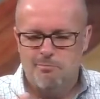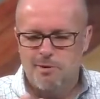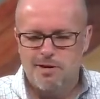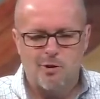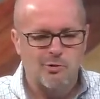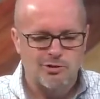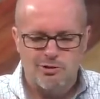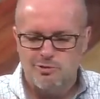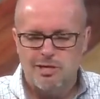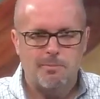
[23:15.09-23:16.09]
big old
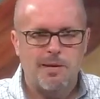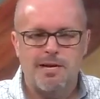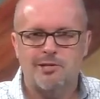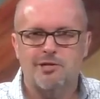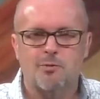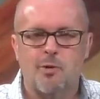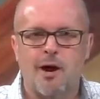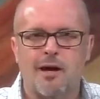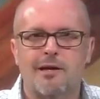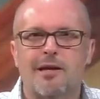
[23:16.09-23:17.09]
juicy peach.
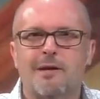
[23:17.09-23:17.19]
Why?